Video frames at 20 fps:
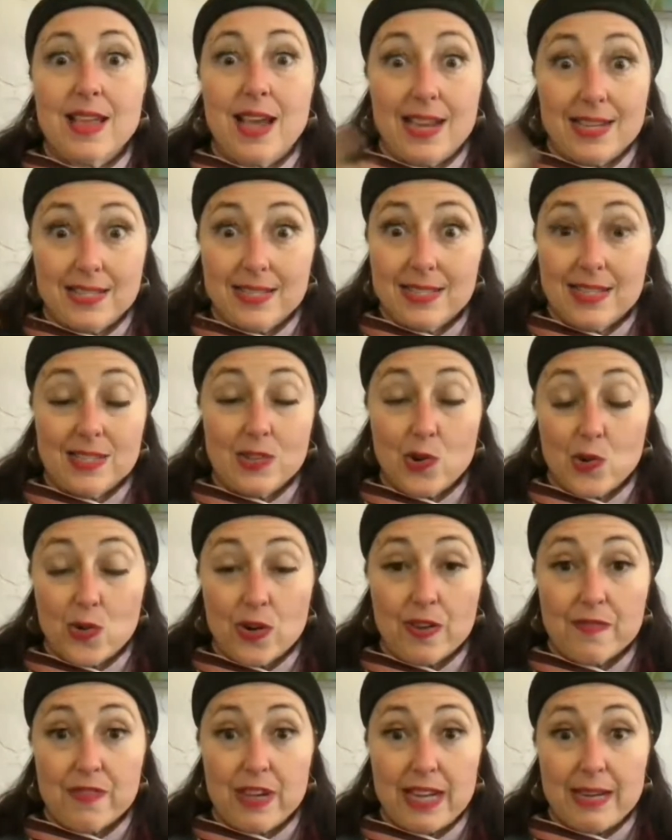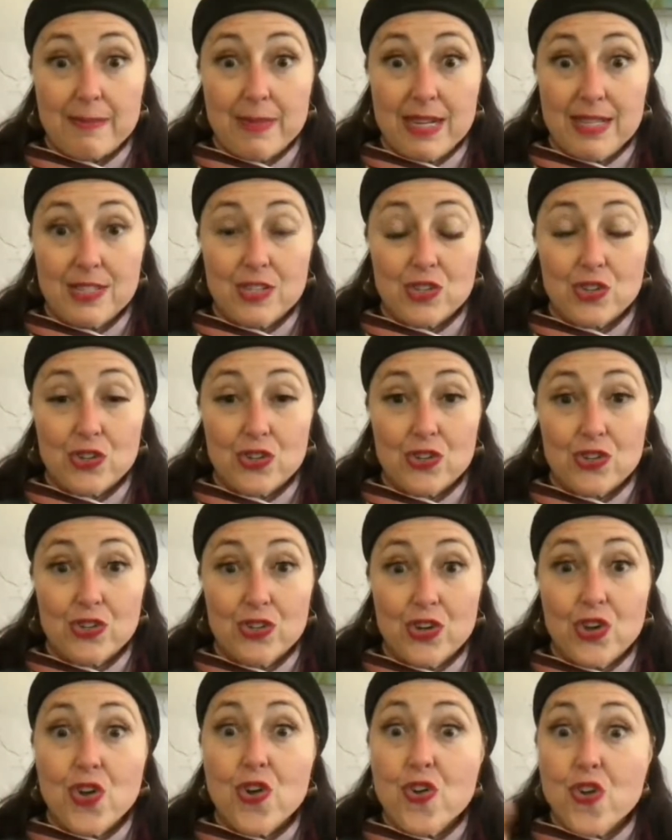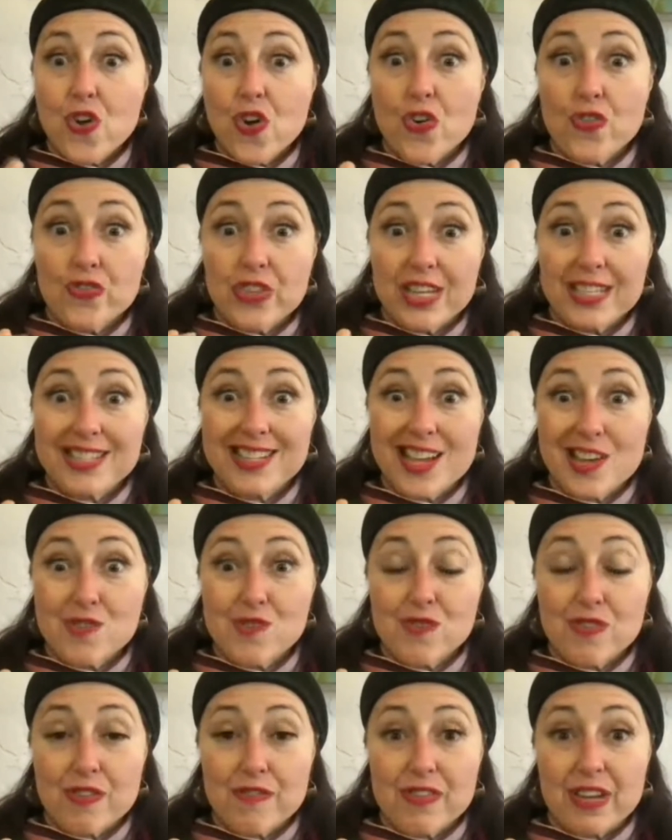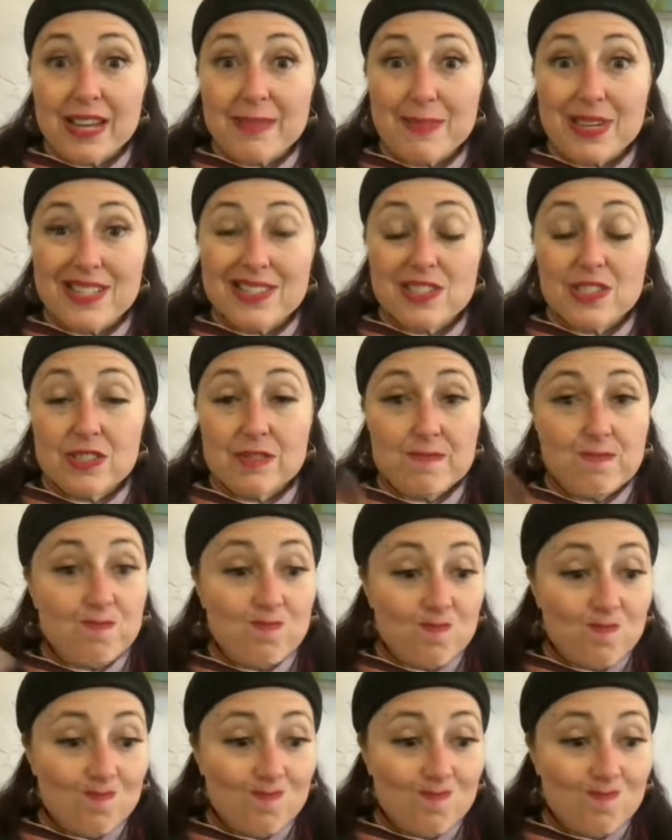I see the horrifying monster. Only it's not a horrifying monster.